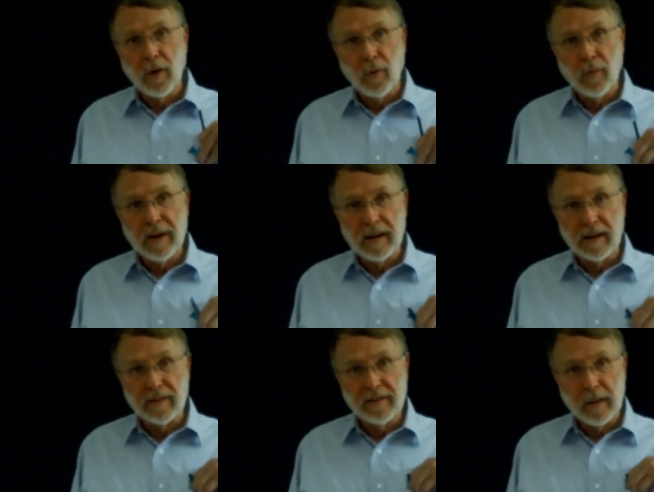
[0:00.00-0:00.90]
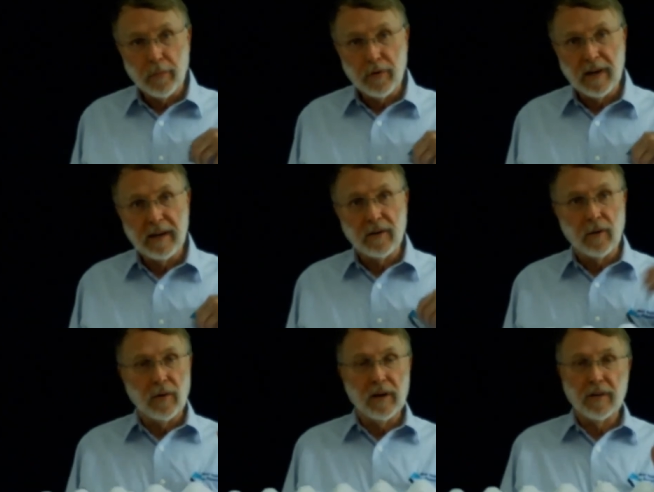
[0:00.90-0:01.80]
We can separate
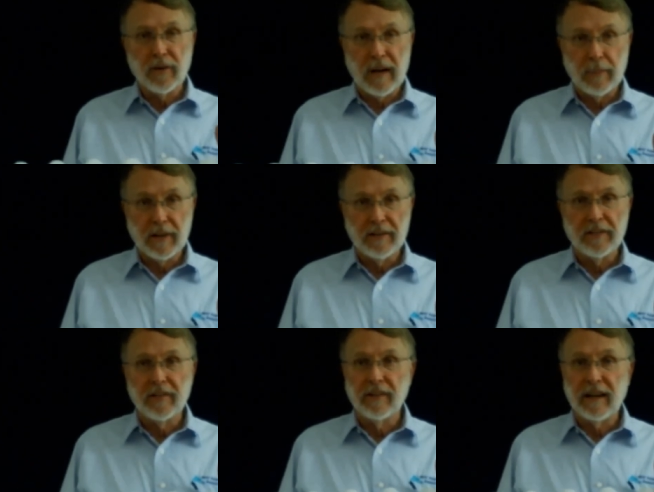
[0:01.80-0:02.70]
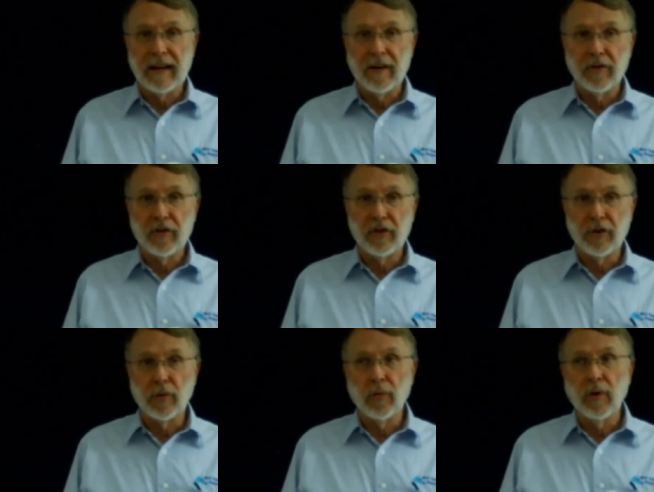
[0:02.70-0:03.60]
oil droplets down
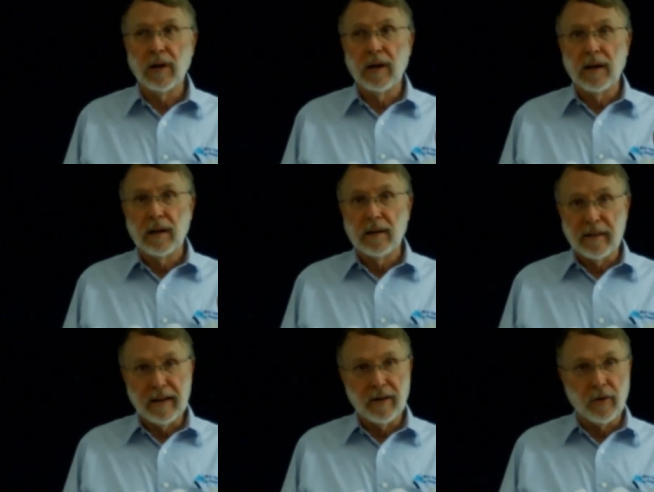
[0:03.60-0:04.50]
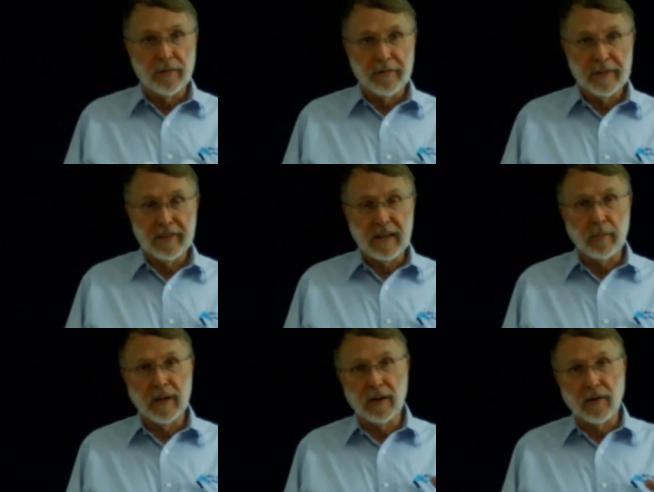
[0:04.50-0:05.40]
to ten or fifteen
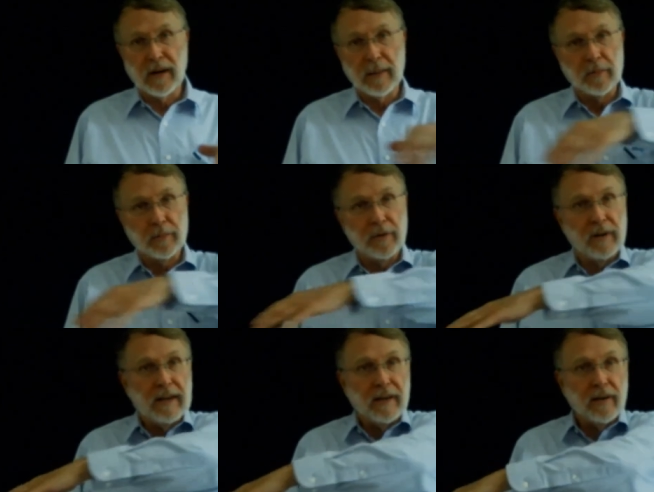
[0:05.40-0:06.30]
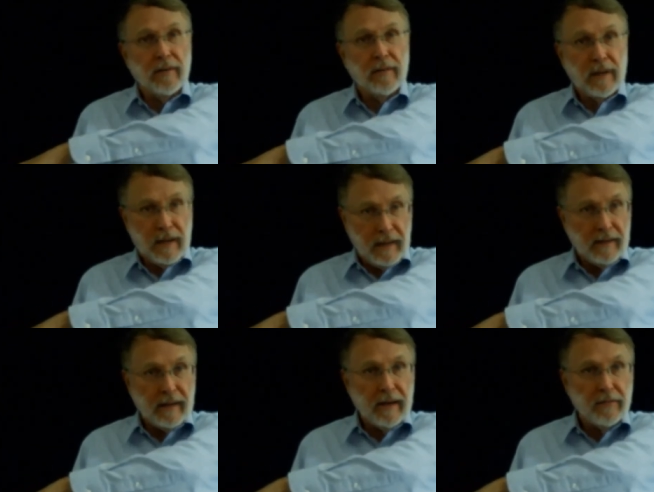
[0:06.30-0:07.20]
milligrams per liter in
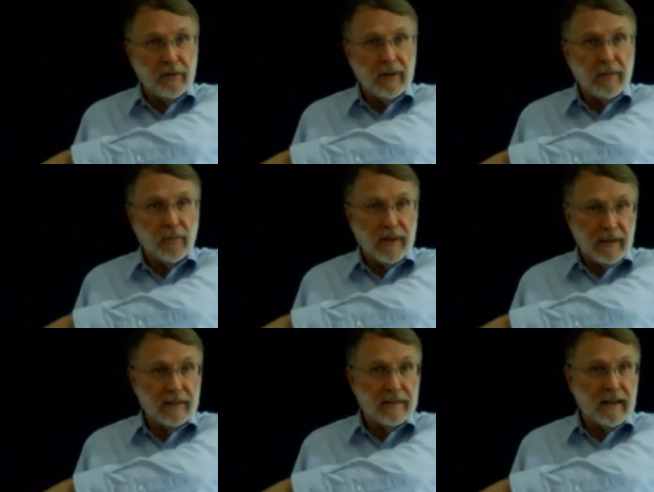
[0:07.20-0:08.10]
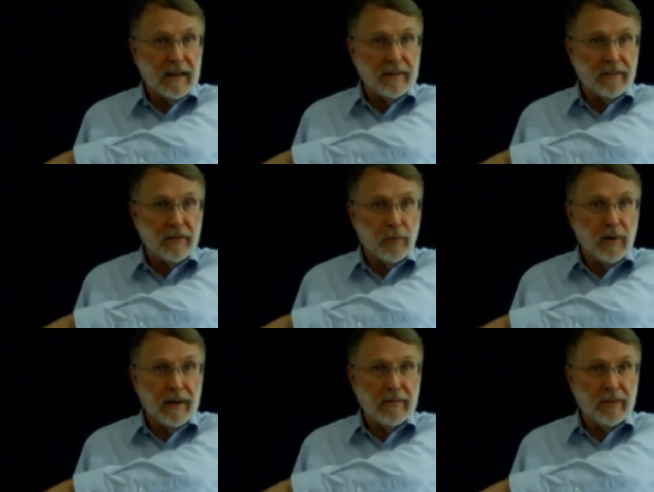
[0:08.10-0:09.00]
the effluent. We can design it to
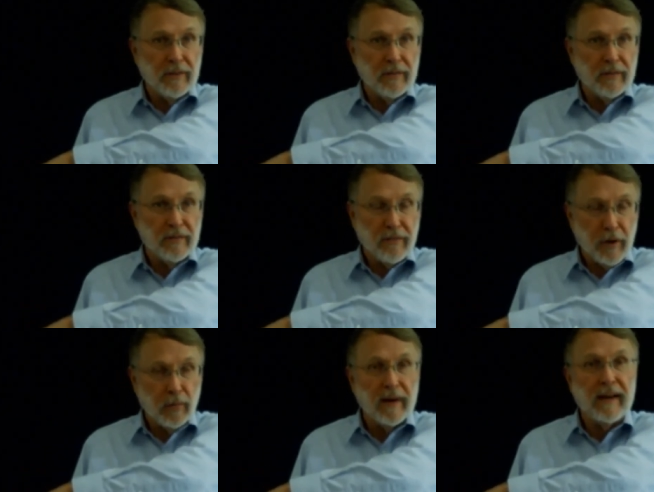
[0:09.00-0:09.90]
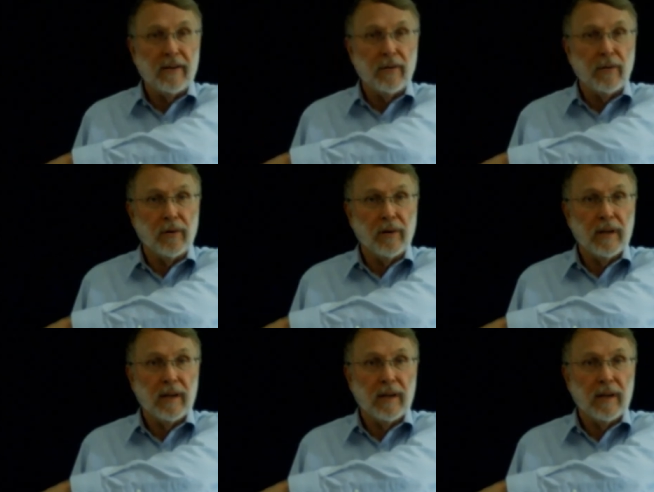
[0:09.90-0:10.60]
whatever flow rate or